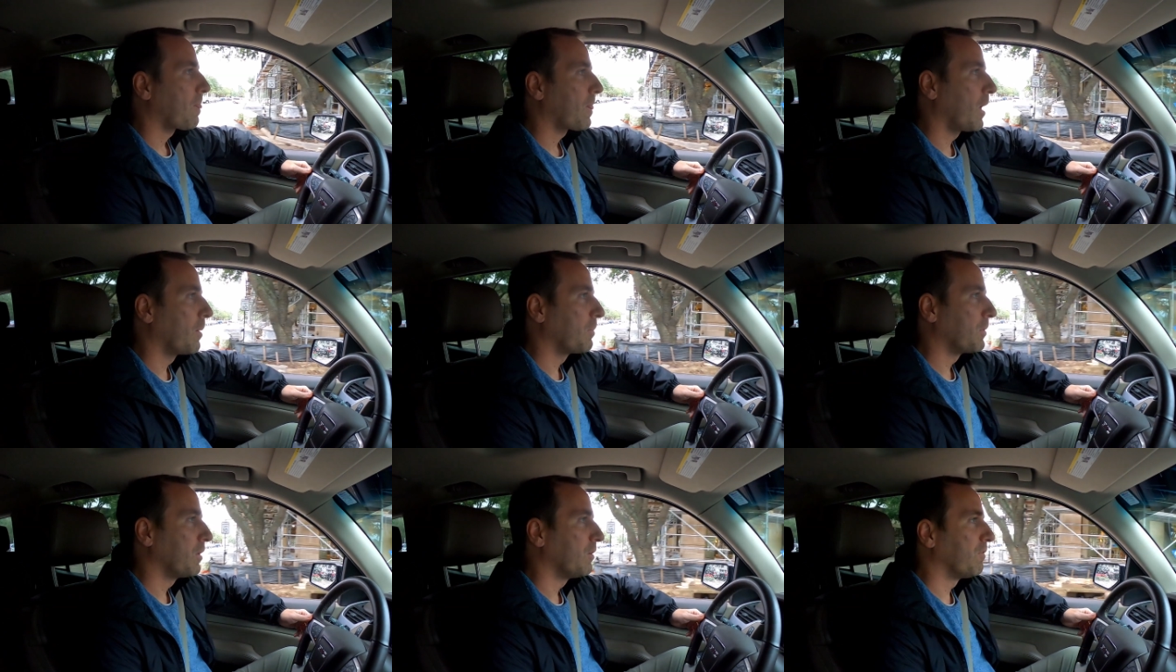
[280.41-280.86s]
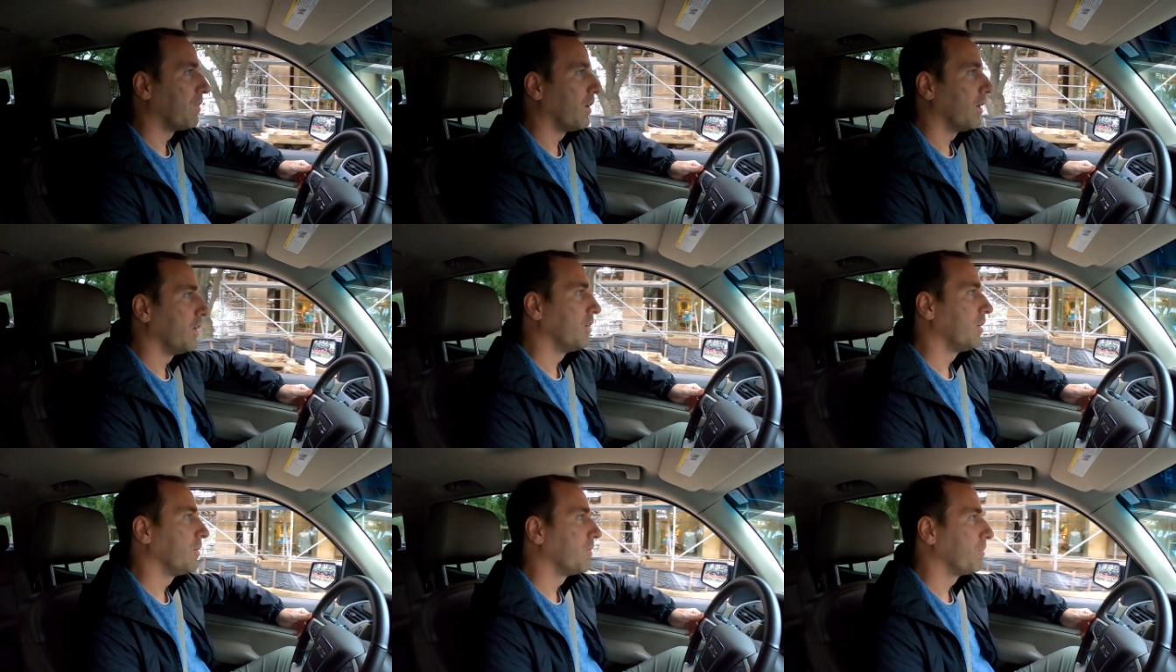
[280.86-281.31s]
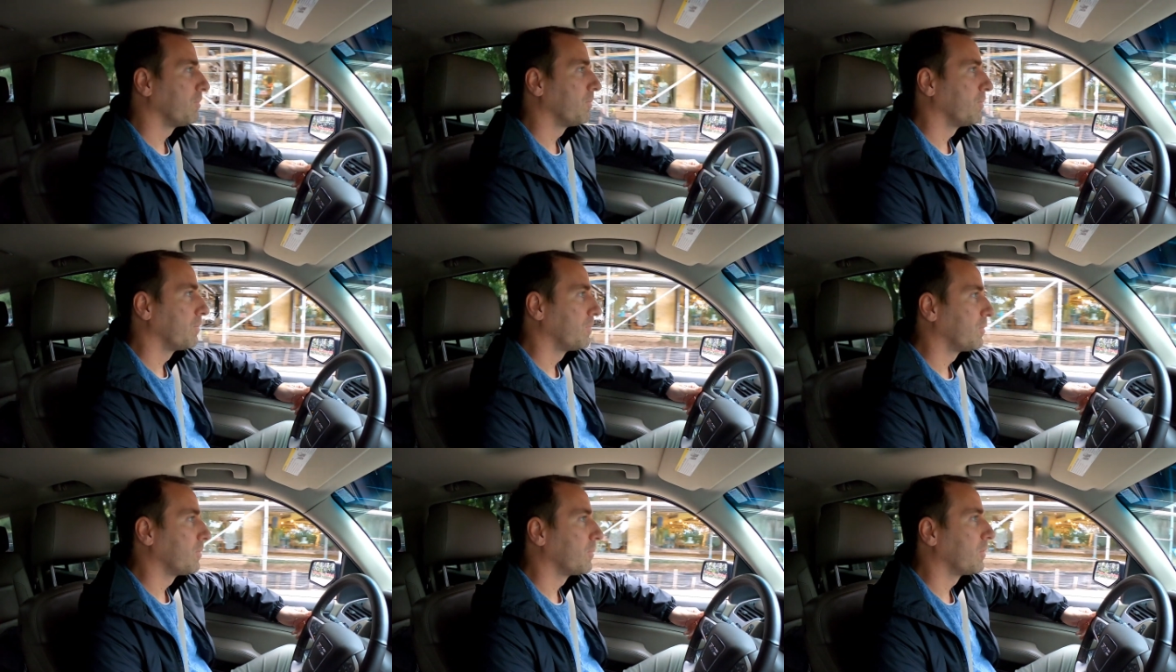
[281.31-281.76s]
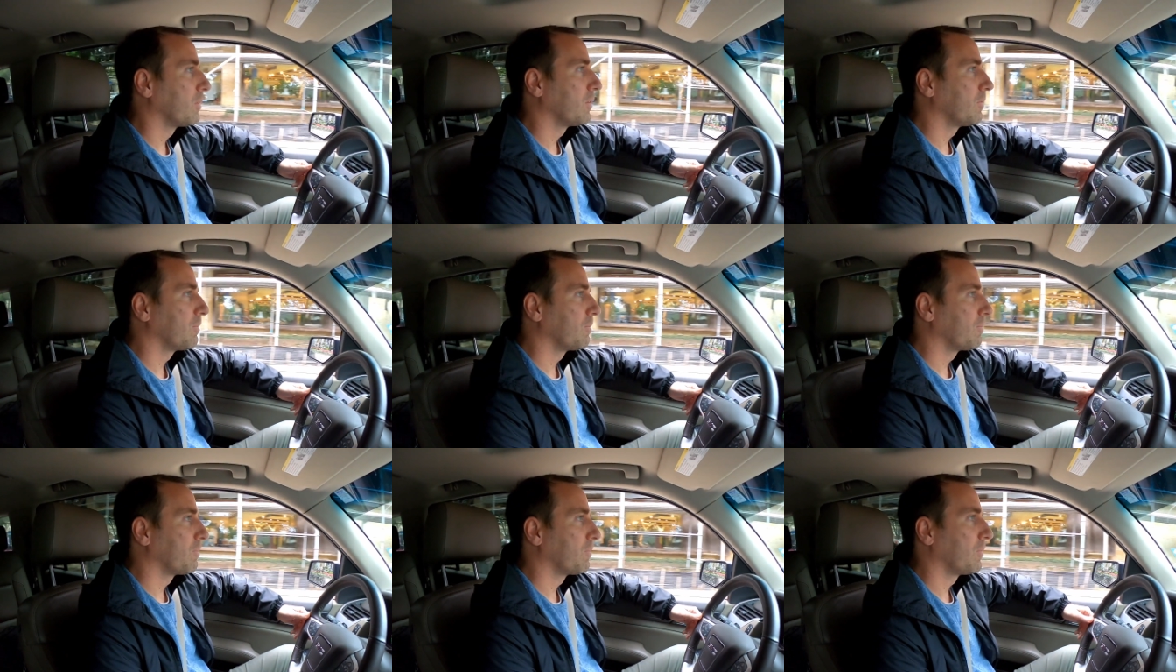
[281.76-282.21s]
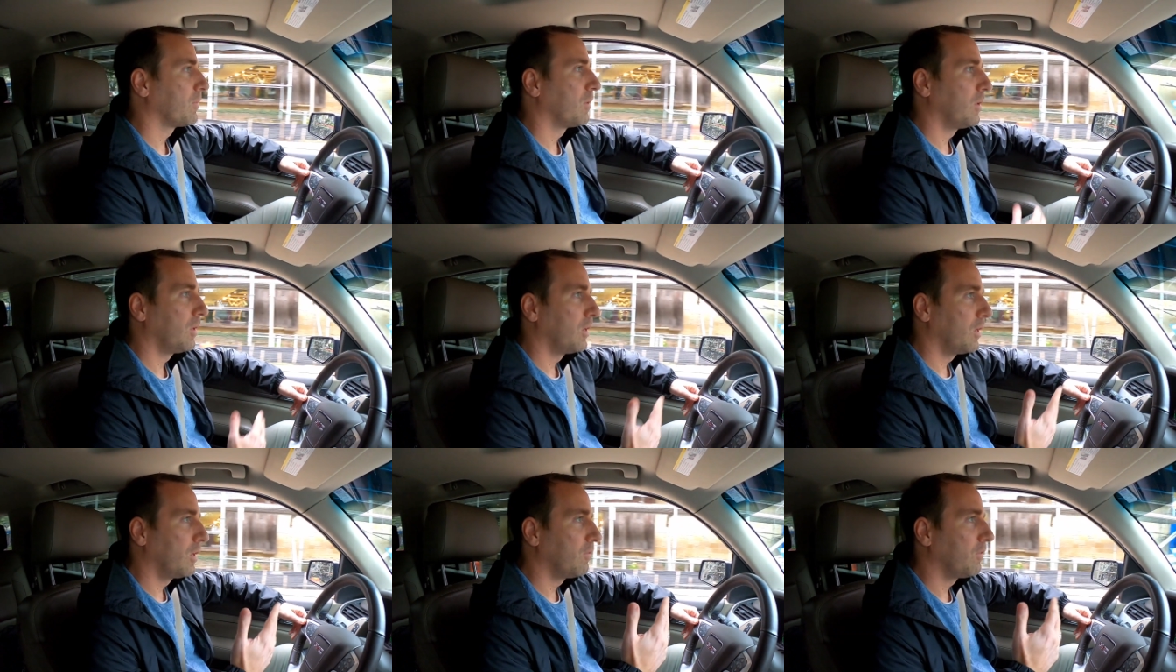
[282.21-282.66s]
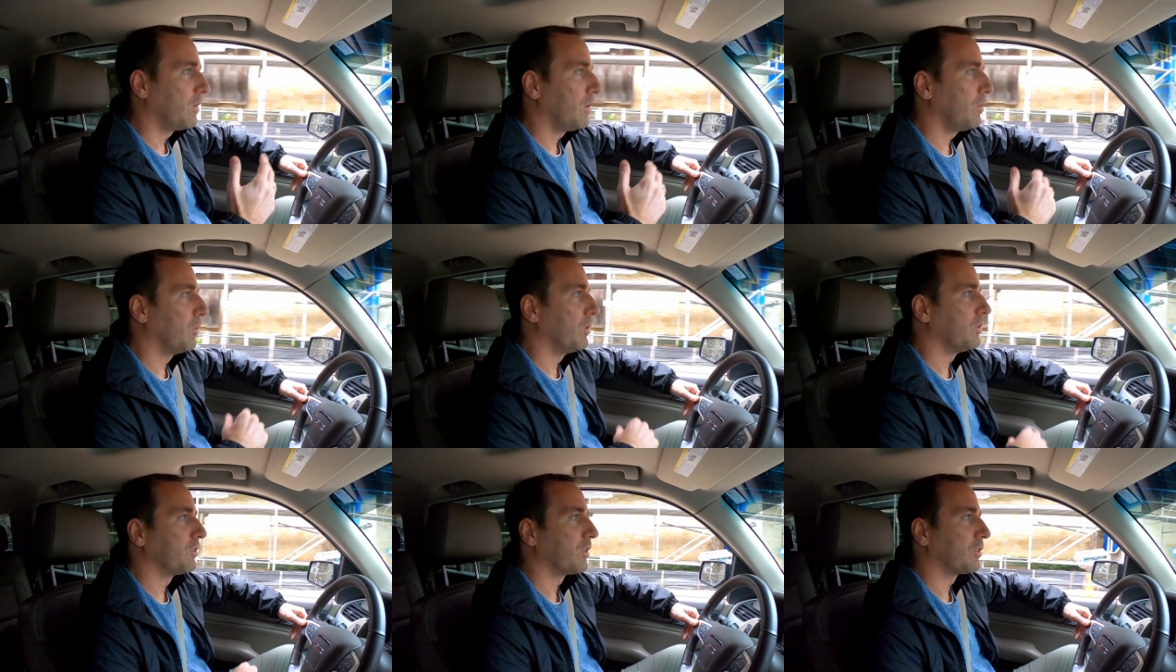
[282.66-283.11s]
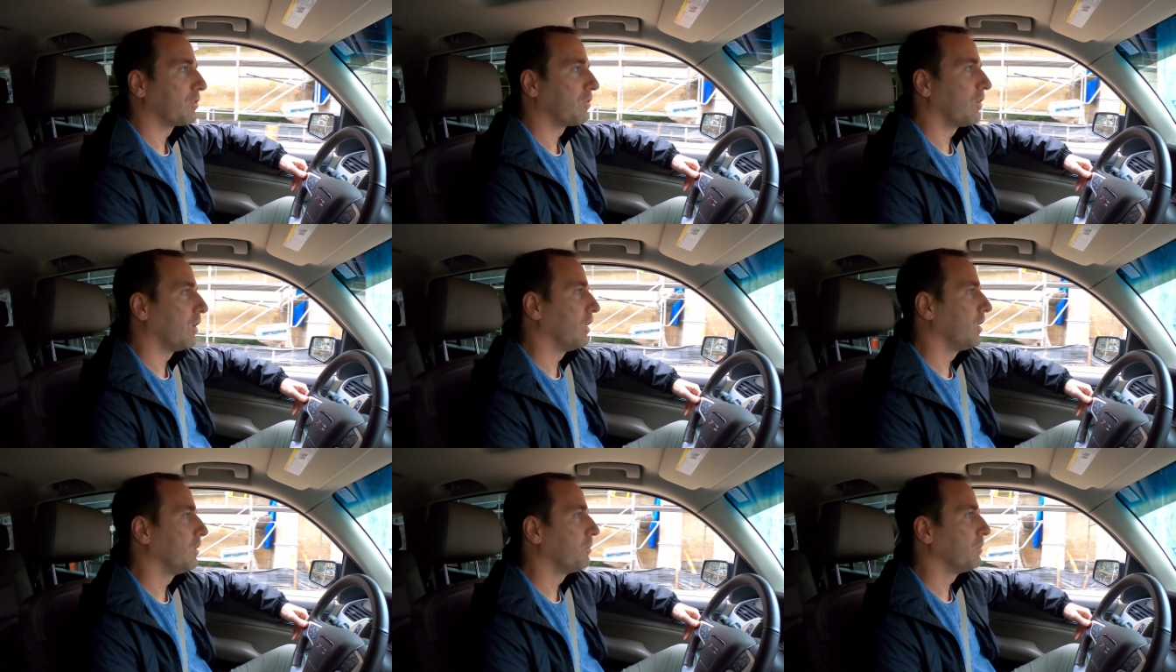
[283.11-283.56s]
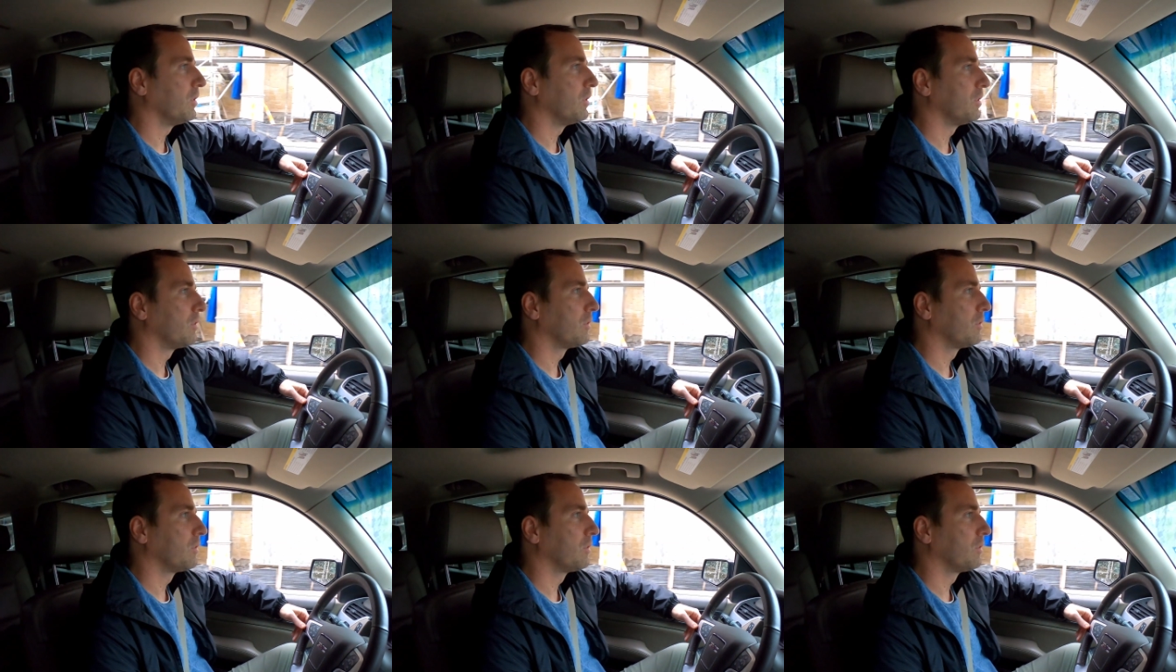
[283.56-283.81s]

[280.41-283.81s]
I'm gonna fight it. If he wins, that's fine, but